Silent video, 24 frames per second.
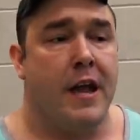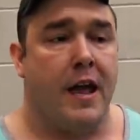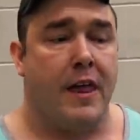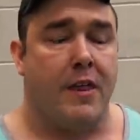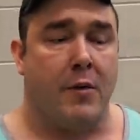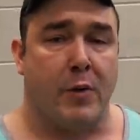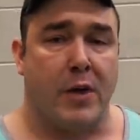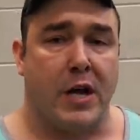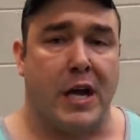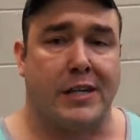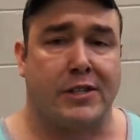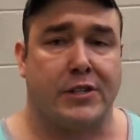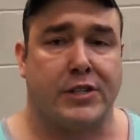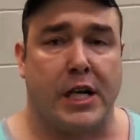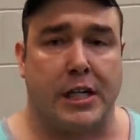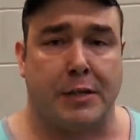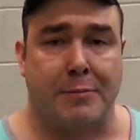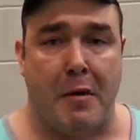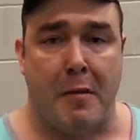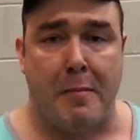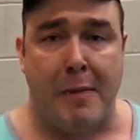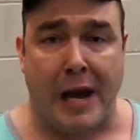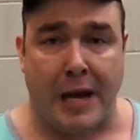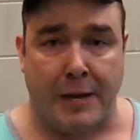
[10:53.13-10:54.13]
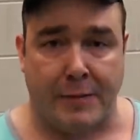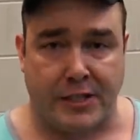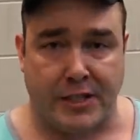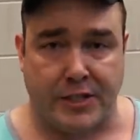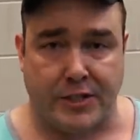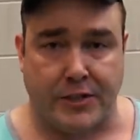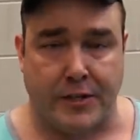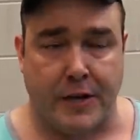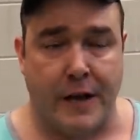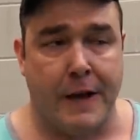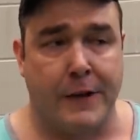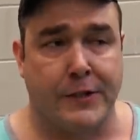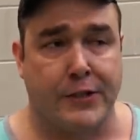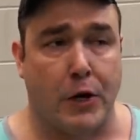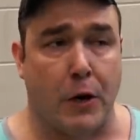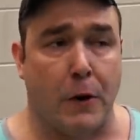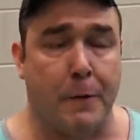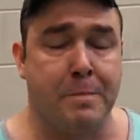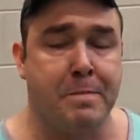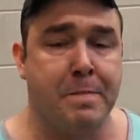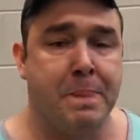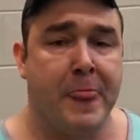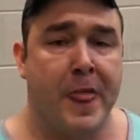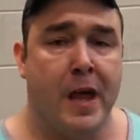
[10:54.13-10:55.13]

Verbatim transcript: And then we also talked about body position. So